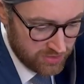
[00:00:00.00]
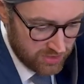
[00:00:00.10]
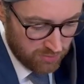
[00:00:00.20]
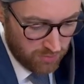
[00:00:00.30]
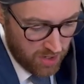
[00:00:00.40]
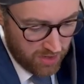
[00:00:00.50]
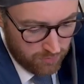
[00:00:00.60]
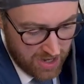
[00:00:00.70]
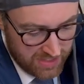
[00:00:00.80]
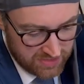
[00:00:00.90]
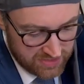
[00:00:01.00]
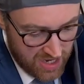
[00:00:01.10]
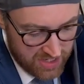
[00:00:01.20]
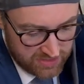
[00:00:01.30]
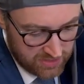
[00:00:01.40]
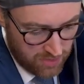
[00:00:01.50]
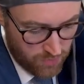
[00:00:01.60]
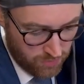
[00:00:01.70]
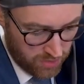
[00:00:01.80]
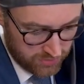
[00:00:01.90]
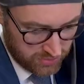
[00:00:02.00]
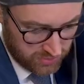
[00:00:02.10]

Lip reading: the right size. And we want to